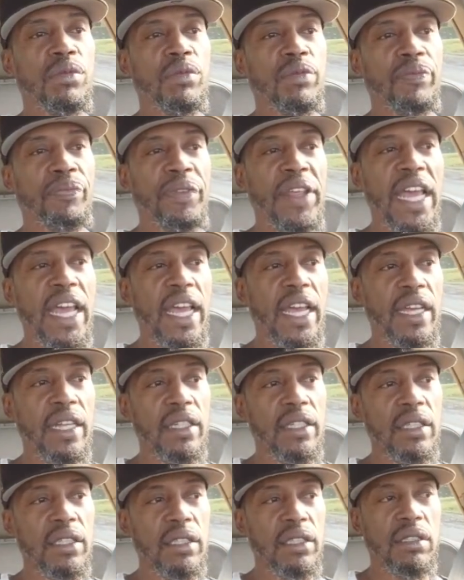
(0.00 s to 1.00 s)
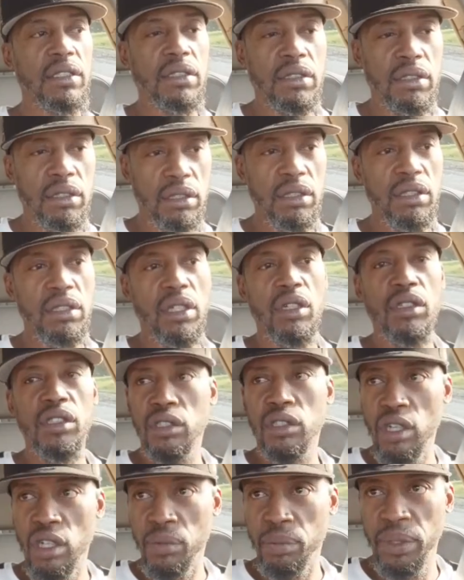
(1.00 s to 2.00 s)
that it's
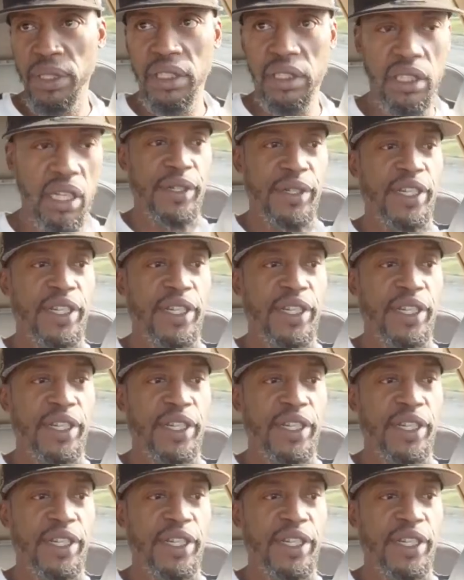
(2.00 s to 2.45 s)
going to be something